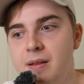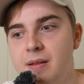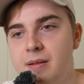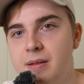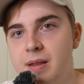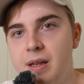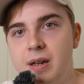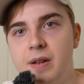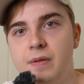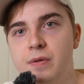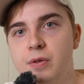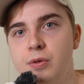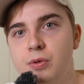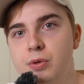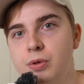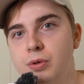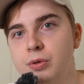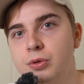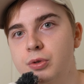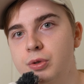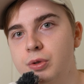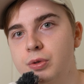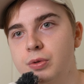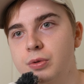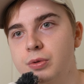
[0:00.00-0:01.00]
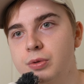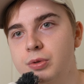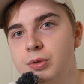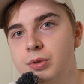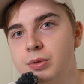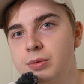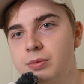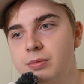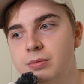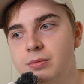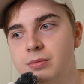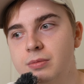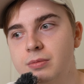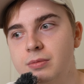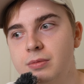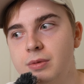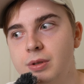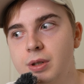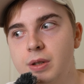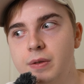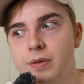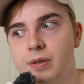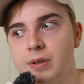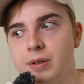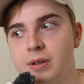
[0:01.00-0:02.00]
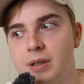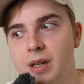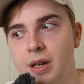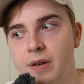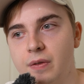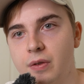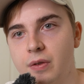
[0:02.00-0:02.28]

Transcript: then if you do choose a different kind